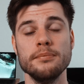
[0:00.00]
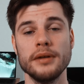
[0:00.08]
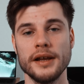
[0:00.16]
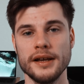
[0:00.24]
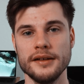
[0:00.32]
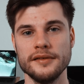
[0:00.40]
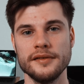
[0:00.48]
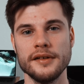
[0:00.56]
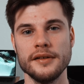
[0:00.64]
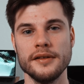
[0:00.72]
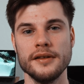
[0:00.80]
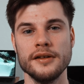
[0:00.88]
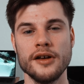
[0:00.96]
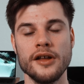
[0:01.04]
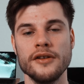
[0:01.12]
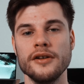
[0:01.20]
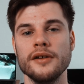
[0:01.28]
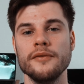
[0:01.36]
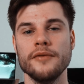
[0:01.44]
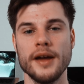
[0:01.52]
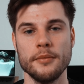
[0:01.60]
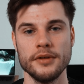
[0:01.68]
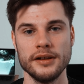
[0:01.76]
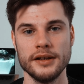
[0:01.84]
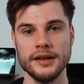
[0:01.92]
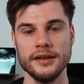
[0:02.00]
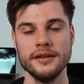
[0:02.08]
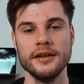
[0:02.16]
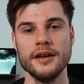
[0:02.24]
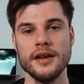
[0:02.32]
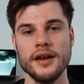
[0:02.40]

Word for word: placed in another family